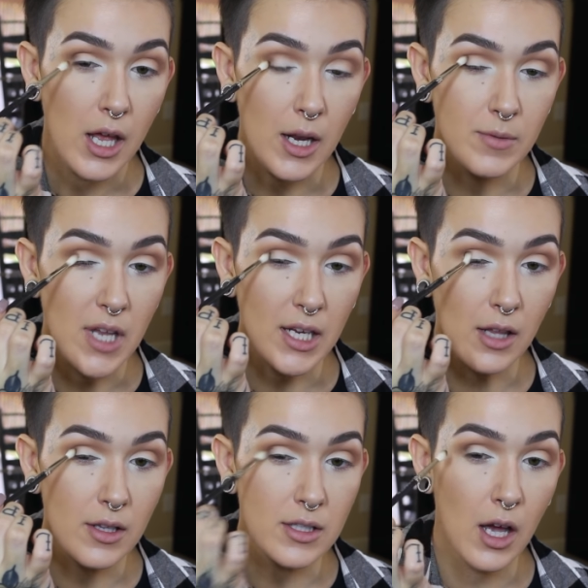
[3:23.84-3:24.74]
And I'm
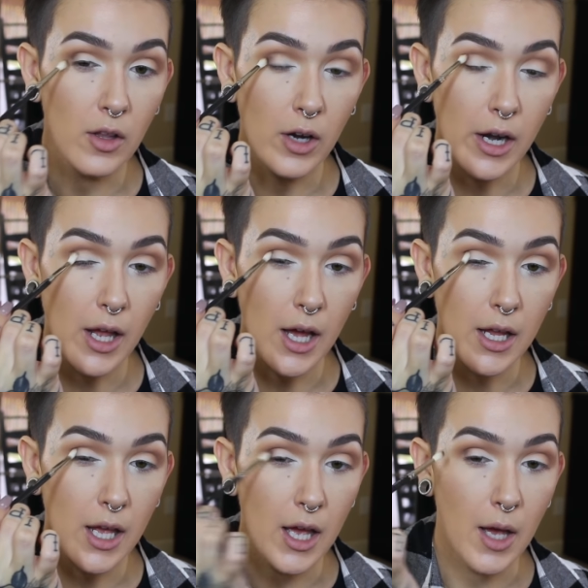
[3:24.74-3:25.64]
taking this color and I
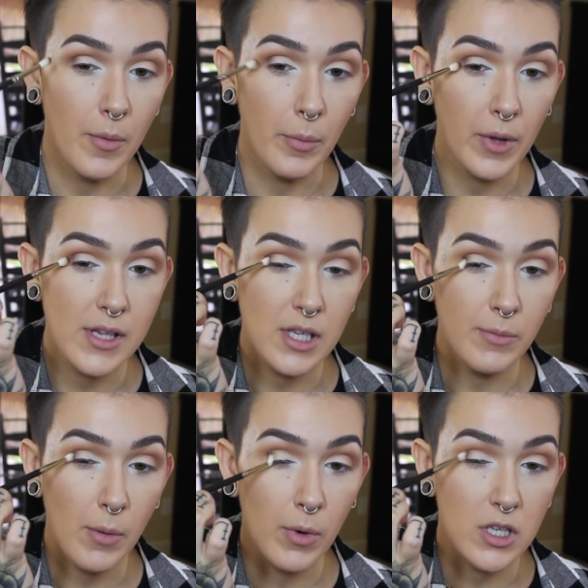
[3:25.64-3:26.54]
am
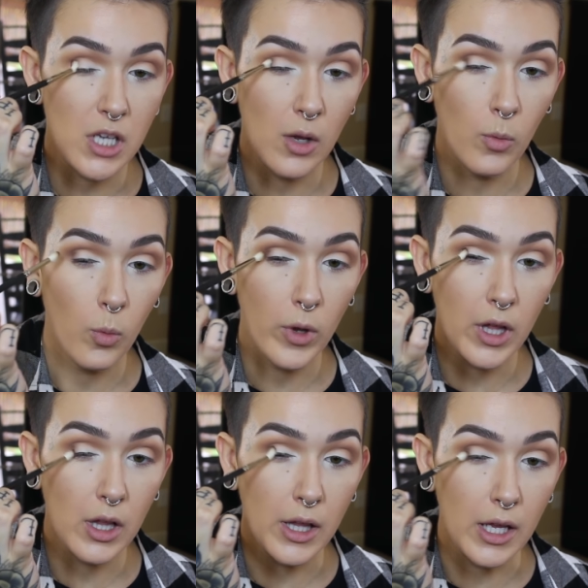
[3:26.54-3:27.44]
placing my brush and
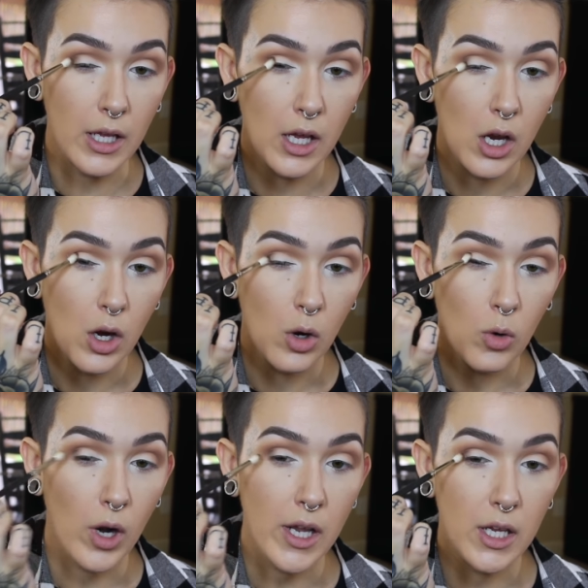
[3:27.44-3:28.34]
wiggling
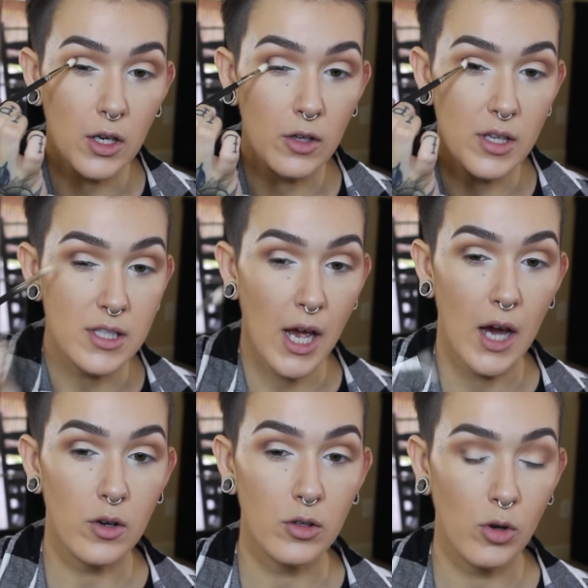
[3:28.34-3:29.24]
right here on this
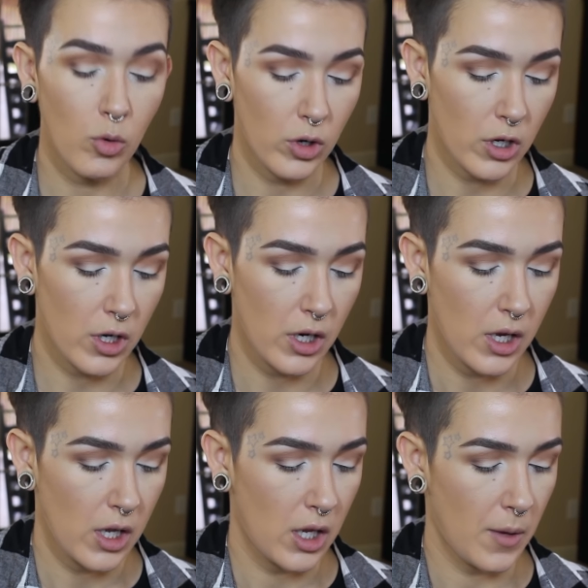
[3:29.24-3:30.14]
outer corner.
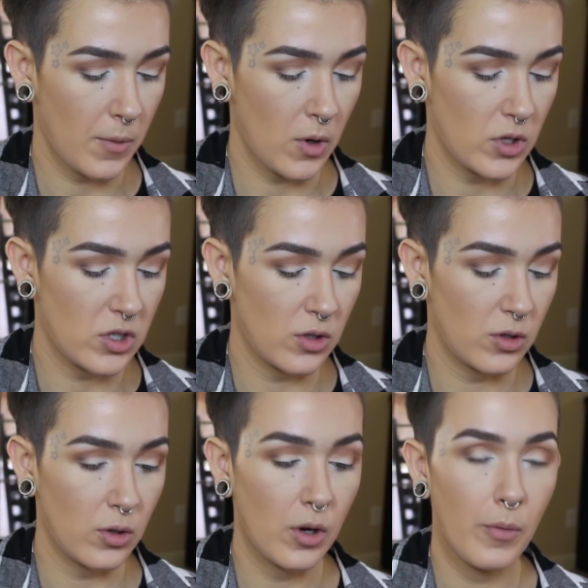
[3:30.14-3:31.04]
I'm going
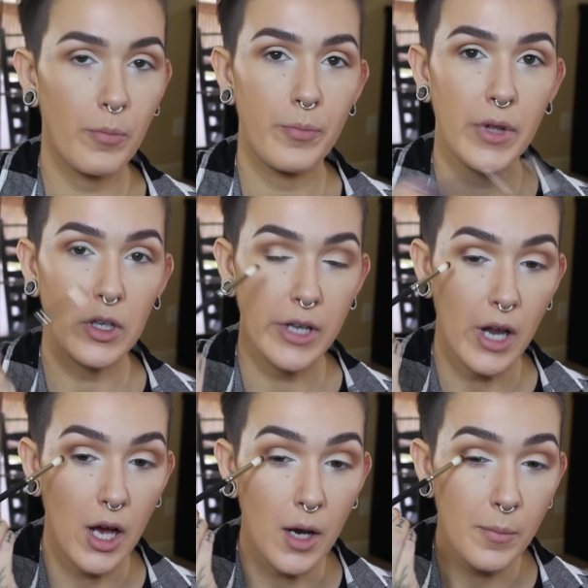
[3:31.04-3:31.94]
to build
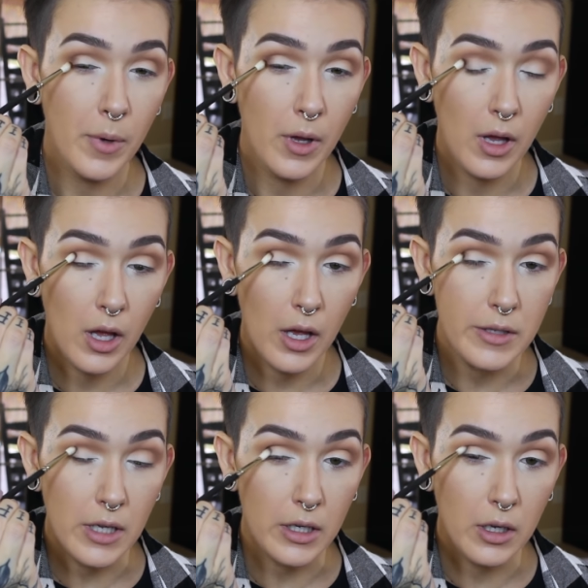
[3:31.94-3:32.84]
it up
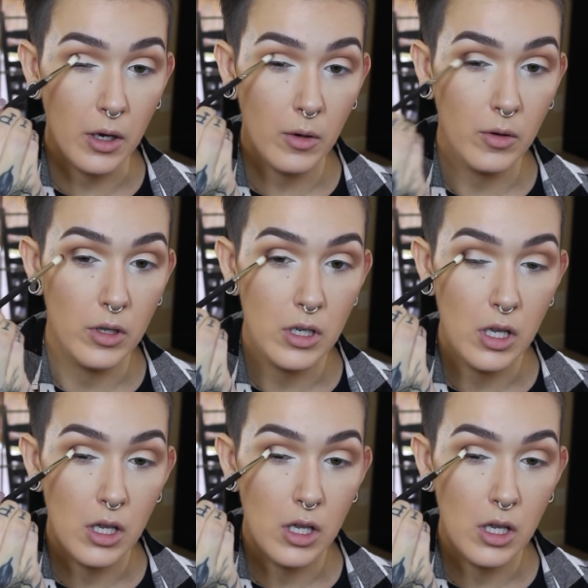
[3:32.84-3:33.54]
as I go.